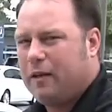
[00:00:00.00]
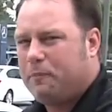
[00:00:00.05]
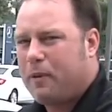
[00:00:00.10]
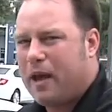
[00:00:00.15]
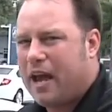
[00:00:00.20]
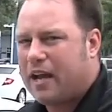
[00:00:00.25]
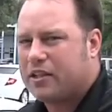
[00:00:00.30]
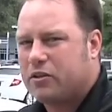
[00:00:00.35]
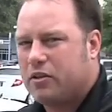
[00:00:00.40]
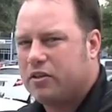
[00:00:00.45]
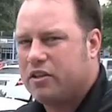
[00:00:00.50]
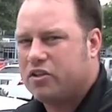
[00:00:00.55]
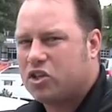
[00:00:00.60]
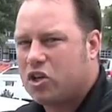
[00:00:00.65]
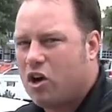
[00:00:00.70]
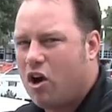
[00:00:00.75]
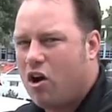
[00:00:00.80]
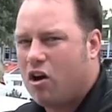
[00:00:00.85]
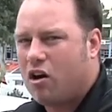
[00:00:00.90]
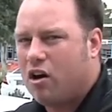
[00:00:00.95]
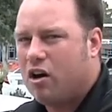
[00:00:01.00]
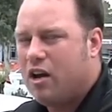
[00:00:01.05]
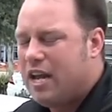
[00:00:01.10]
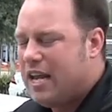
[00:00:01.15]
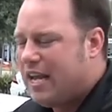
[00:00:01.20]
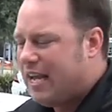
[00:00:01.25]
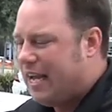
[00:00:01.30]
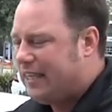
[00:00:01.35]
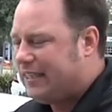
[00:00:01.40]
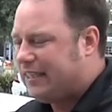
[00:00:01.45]
impact on this car,
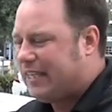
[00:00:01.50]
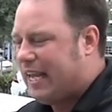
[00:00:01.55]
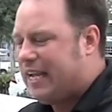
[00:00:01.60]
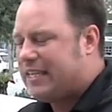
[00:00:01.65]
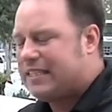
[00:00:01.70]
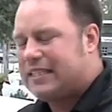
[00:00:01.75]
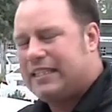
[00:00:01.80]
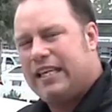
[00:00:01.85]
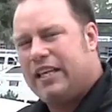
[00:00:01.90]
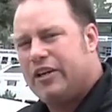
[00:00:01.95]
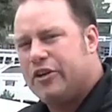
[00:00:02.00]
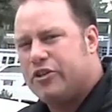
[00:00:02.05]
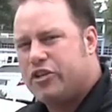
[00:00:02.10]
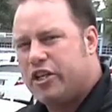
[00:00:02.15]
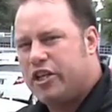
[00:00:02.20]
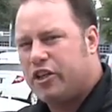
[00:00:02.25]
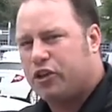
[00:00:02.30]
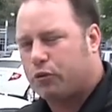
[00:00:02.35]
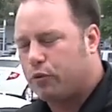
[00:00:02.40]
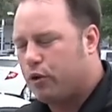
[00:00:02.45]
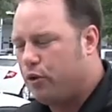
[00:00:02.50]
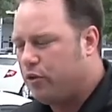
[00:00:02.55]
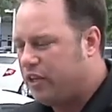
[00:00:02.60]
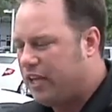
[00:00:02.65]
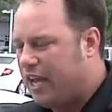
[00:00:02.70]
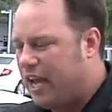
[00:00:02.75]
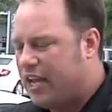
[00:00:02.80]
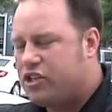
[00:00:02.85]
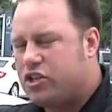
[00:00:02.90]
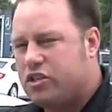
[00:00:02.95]
it takes the energy through
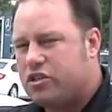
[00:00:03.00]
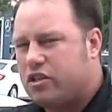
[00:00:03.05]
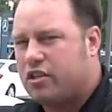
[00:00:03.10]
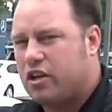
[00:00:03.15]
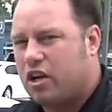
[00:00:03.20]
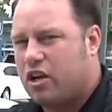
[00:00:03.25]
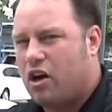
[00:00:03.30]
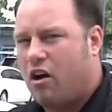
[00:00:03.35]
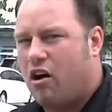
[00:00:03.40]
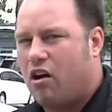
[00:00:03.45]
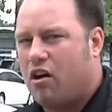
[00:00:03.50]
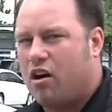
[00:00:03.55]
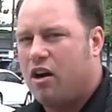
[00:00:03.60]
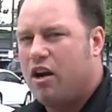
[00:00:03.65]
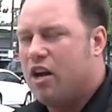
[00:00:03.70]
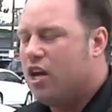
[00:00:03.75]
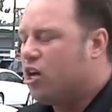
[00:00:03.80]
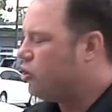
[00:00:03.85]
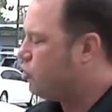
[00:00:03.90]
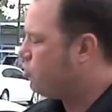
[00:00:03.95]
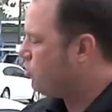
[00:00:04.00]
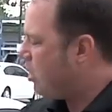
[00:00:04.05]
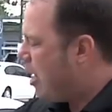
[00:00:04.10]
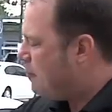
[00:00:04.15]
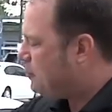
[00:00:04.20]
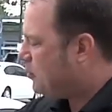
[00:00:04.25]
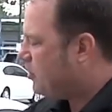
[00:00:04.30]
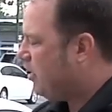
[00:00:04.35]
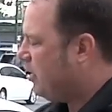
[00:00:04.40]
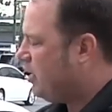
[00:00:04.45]
the edges of the car,
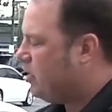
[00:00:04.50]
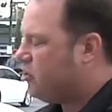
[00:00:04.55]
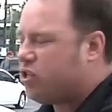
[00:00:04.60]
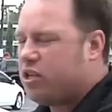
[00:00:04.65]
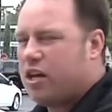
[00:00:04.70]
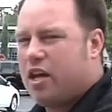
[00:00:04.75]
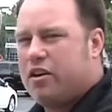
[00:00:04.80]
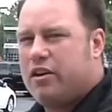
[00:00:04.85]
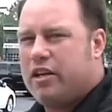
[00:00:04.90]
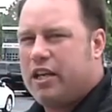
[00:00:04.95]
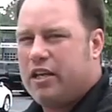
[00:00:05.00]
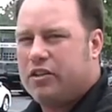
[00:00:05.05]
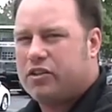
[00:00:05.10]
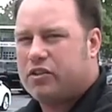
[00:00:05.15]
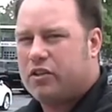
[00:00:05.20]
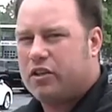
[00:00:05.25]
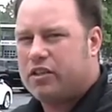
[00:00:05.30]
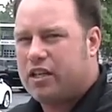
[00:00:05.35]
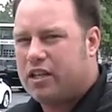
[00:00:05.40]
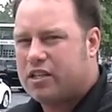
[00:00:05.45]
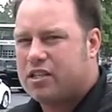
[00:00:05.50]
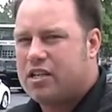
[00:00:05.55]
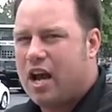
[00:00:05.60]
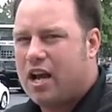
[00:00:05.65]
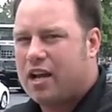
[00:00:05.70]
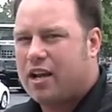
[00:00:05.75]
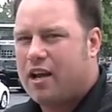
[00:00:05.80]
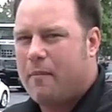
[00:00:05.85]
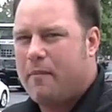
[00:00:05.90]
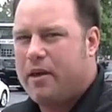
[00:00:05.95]
drops the engine underneath so it does
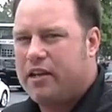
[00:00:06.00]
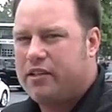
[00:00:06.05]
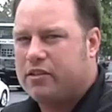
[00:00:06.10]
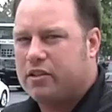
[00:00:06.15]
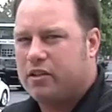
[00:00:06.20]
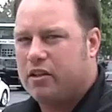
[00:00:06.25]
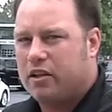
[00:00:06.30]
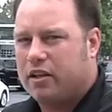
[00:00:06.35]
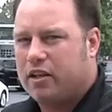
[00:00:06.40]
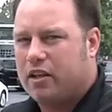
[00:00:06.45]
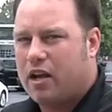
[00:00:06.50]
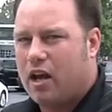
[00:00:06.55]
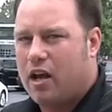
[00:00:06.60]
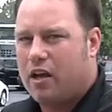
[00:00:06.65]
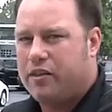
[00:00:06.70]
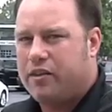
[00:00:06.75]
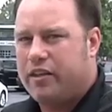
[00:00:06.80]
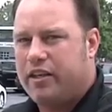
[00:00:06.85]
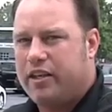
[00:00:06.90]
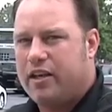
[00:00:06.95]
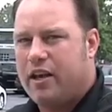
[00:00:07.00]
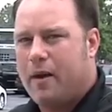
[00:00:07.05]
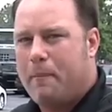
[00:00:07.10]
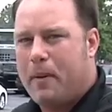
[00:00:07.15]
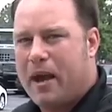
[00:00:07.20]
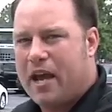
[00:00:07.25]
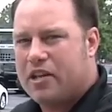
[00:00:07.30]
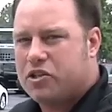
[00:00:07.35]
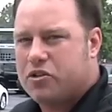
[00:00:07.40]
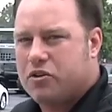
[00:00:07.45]
not come into the
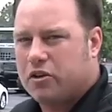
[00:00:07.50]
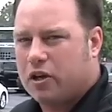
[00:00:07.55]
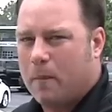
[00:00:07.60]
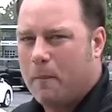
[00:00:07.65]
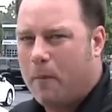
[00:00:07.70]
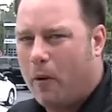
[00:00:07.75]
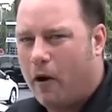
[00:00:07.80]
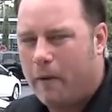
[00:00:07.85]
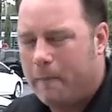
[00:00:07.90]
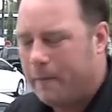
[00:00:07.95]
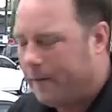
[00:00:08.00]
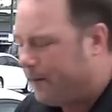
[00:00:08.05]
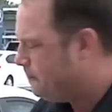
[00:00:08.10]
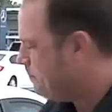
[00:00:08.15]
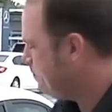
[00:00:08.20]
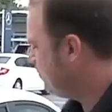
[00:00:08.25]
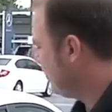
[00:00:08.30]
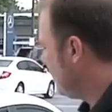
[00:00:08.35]
passenger compartment.